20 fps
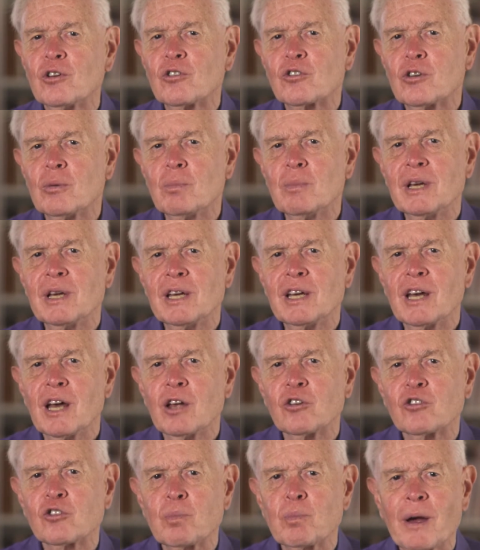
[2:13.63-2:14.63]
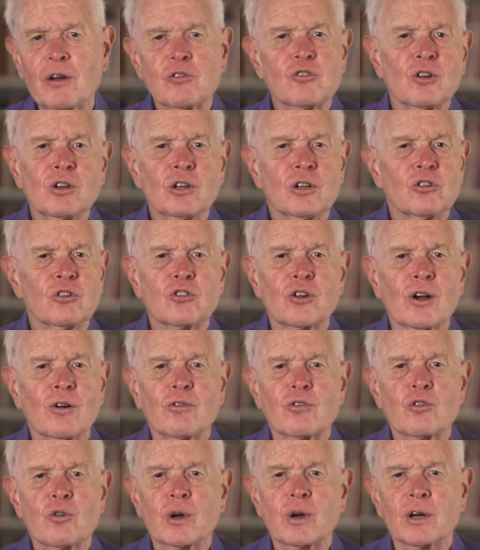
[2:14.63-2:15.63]
to be especially
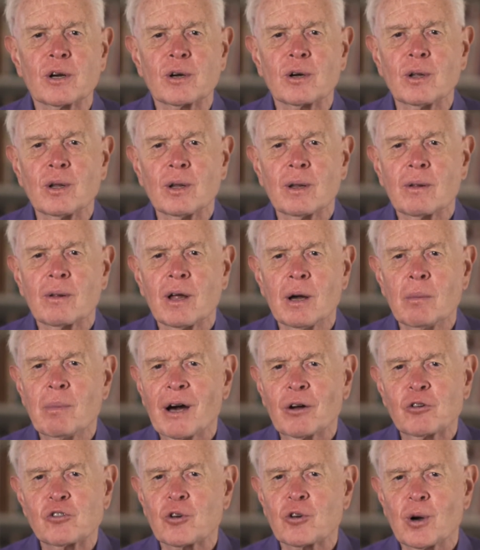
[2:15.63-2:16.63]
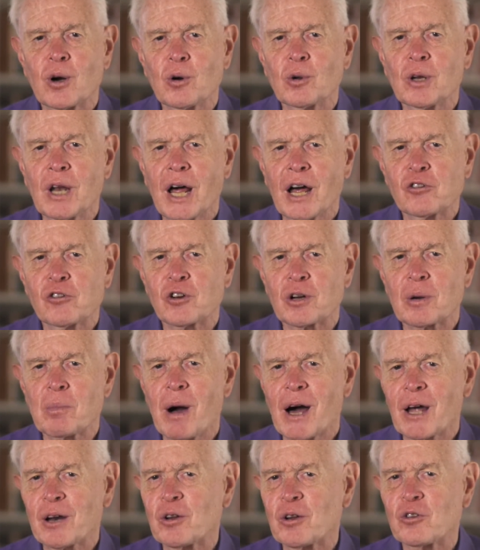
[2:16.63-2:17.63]
self-critical about your own logic
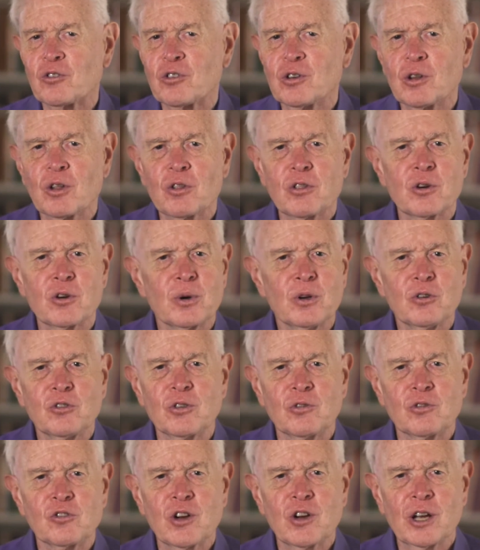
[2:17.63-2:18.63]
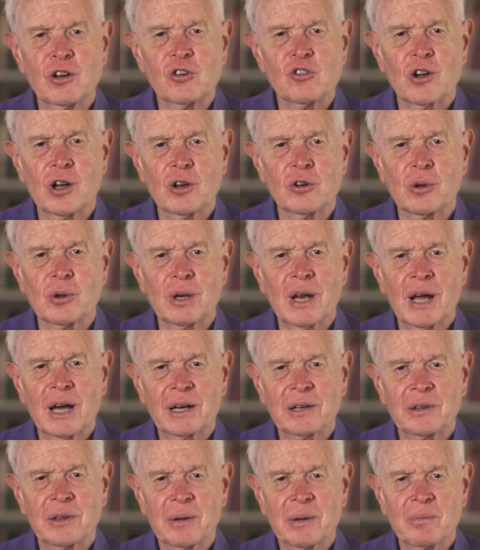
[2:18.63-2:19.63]
models and the theories of change
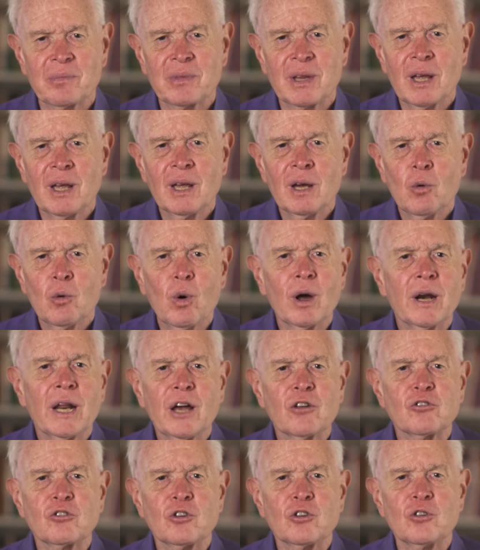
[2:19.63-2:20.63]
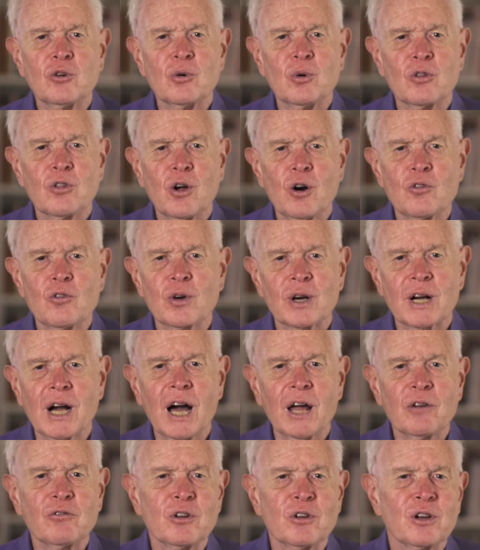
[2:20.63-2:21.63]
underlying them. One has to do with
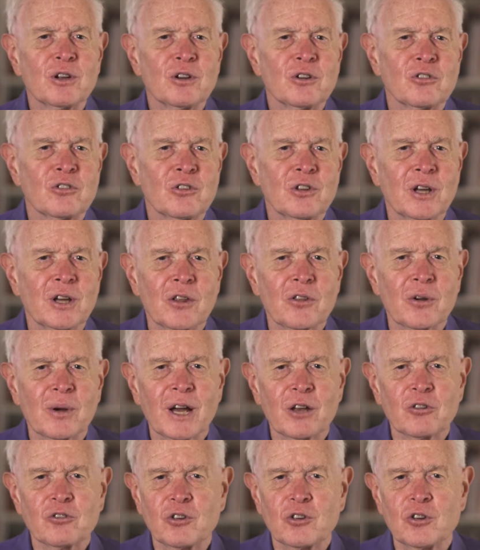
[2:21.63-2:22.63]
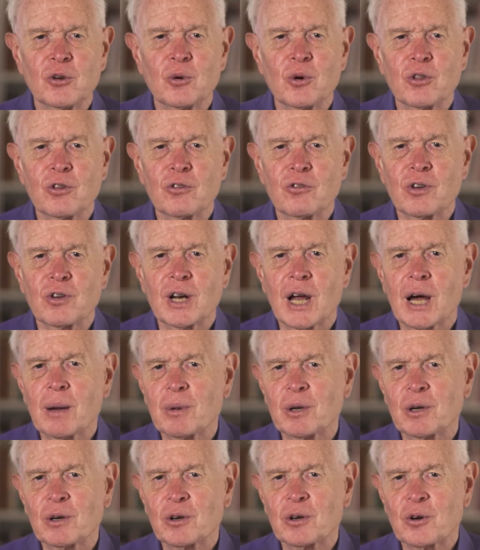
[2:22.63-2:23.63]
overconfidence. The other has to do with a
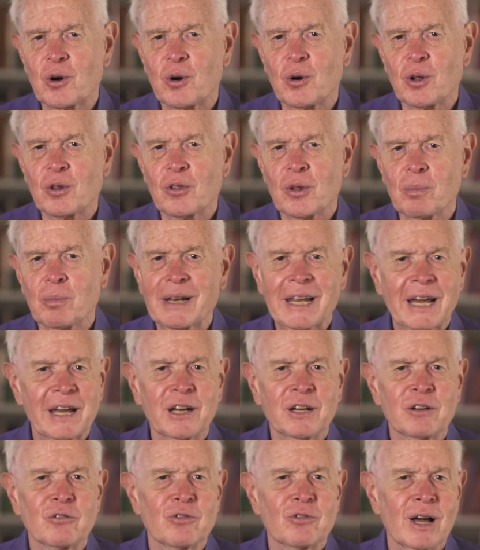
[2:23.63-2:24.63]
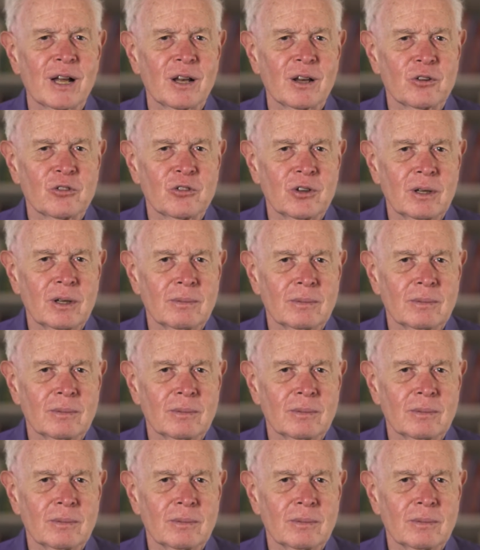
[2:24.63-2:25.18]
phenomenon called the planning fallacy.